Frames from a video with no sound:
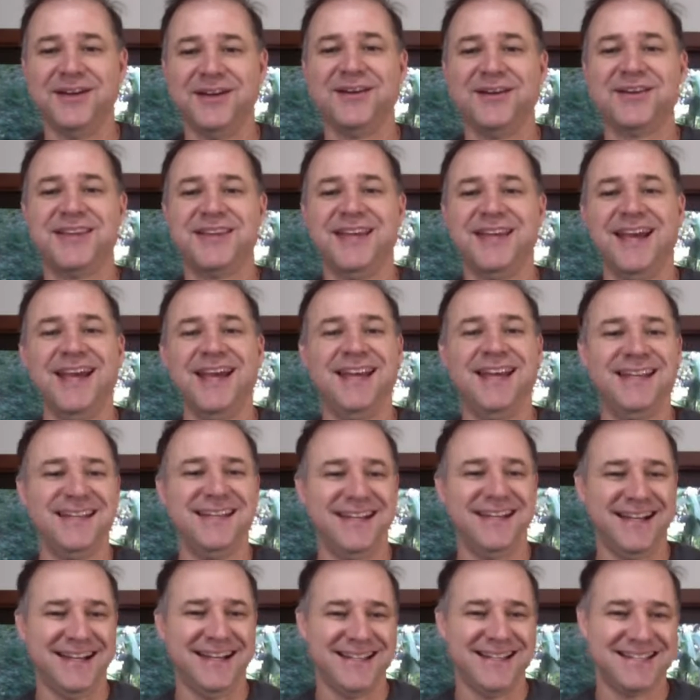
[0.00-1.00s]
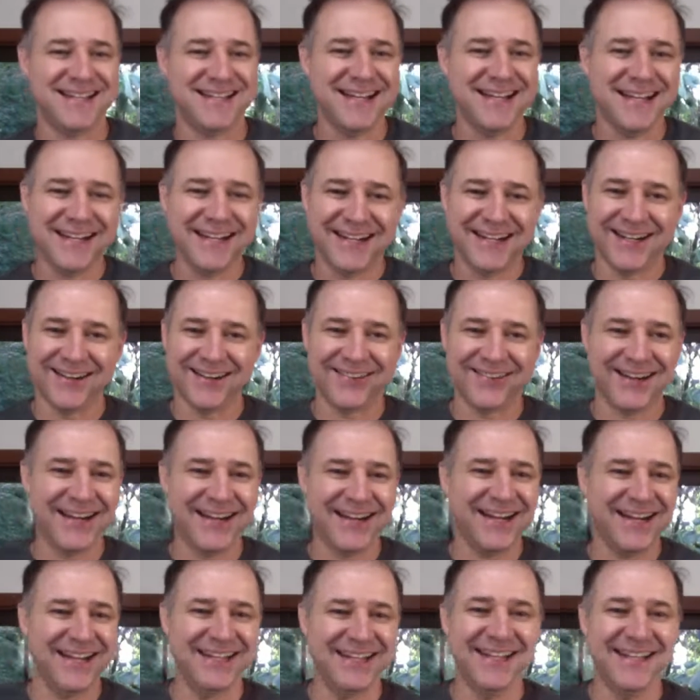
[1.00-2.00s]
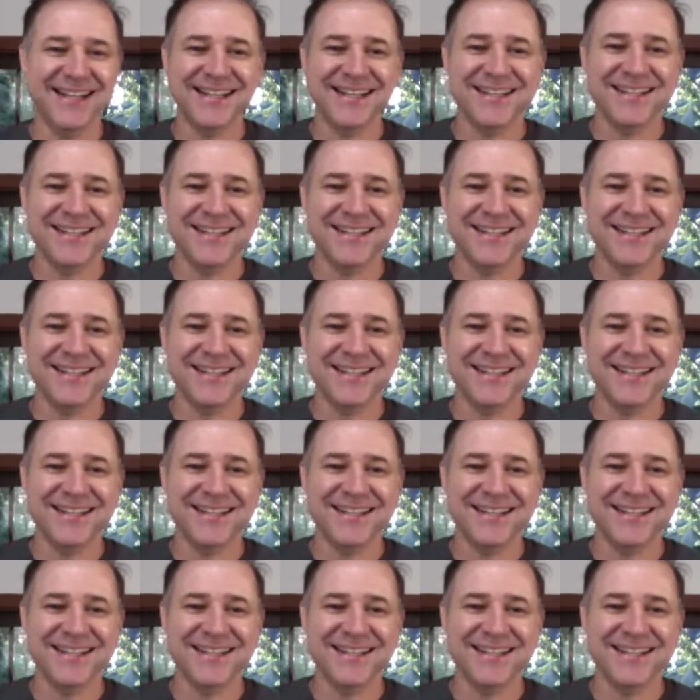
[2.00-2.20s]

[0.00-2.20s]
Okay, yes, all right.